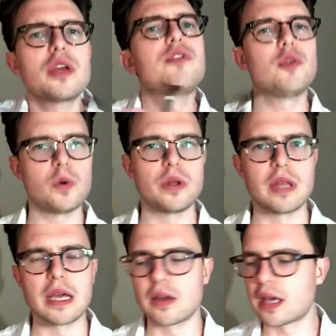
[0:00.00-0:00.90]
forward
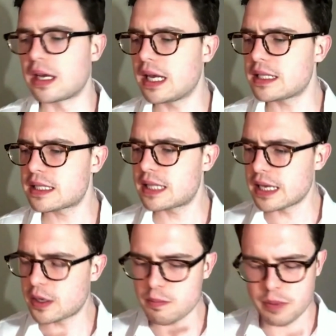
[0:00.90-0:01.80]
then, okay, let's
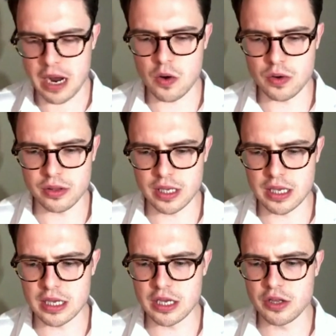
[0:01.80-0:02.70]
think about
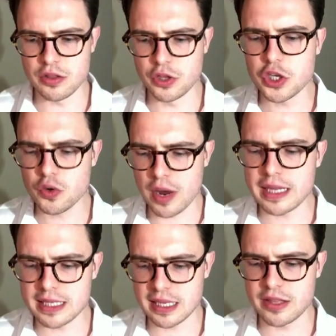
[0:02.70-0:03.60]
the
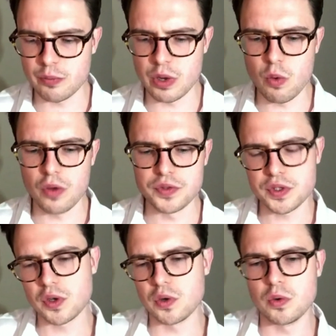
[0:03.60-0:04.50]
traits then that we want
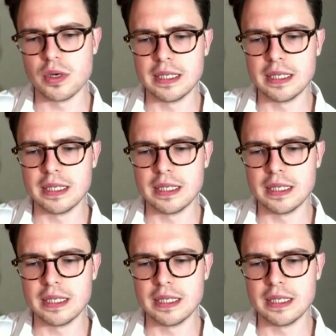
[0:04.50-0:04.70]
to